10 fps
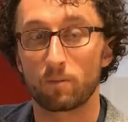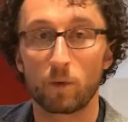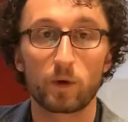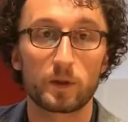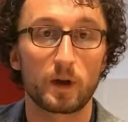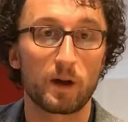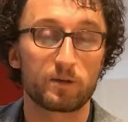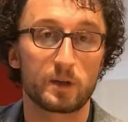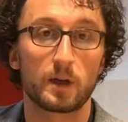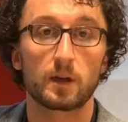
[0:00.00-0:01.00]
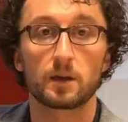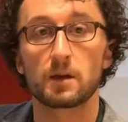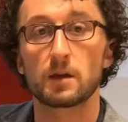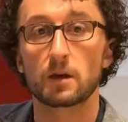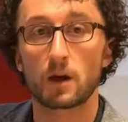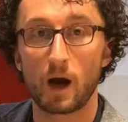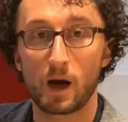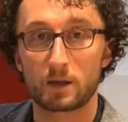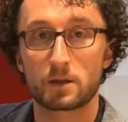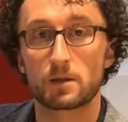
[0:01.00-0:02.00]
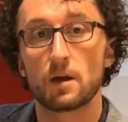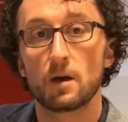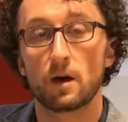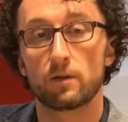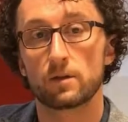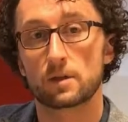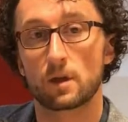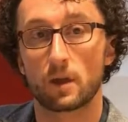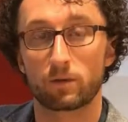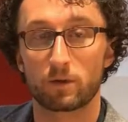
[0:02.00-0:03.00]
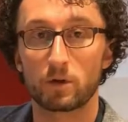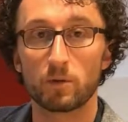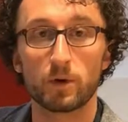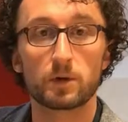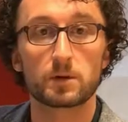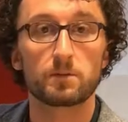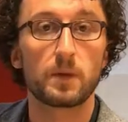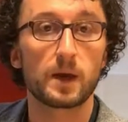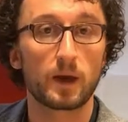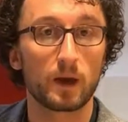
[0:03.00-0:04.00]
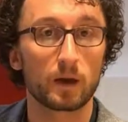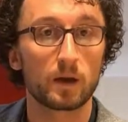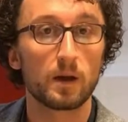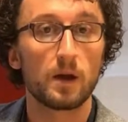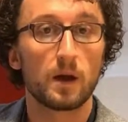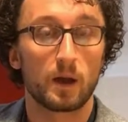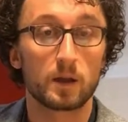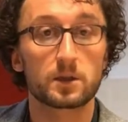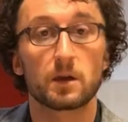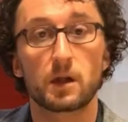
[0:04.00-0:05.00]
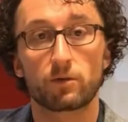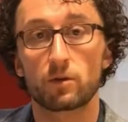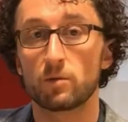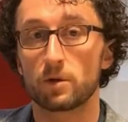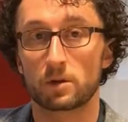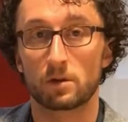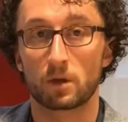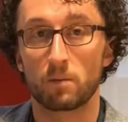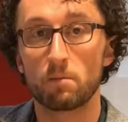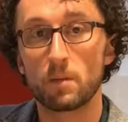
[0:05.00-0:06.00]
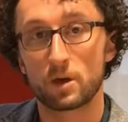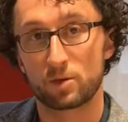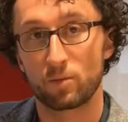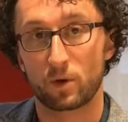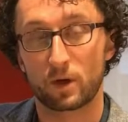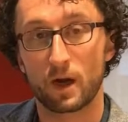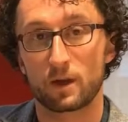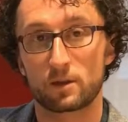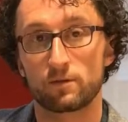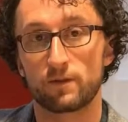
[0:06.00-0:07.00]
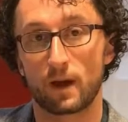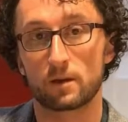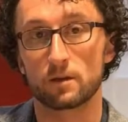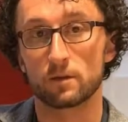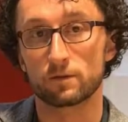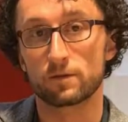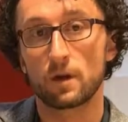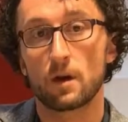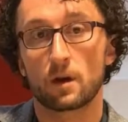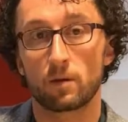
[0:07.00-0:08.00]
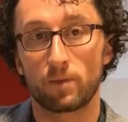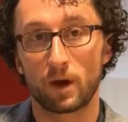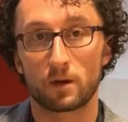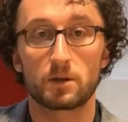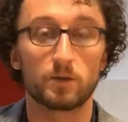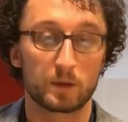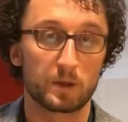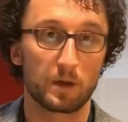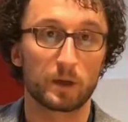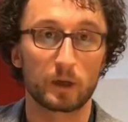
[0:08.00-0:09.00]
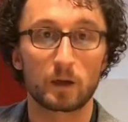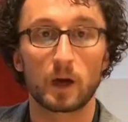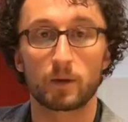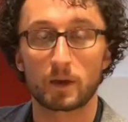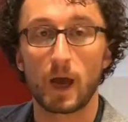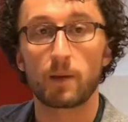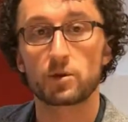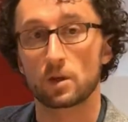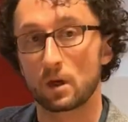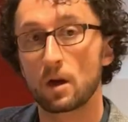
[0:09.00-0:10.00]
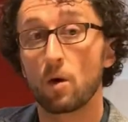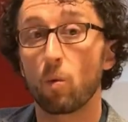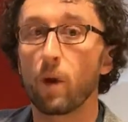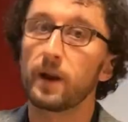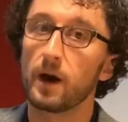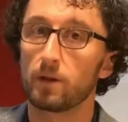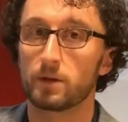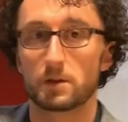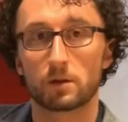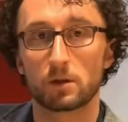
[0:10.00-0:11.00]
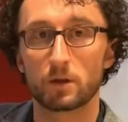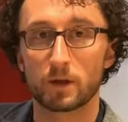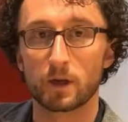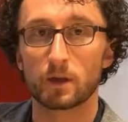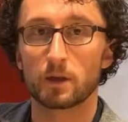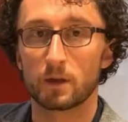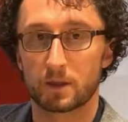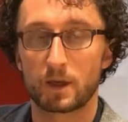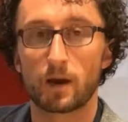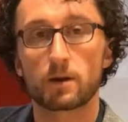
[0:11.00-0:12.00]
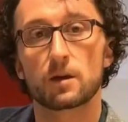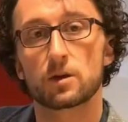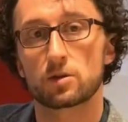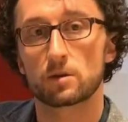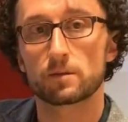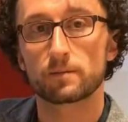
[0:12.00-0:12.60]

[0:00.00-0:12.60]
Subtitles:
more than offsetting the cost of installing renewables, making installing renewables look much more cost-effective compared to installing carbon capture when health is included in this calculation.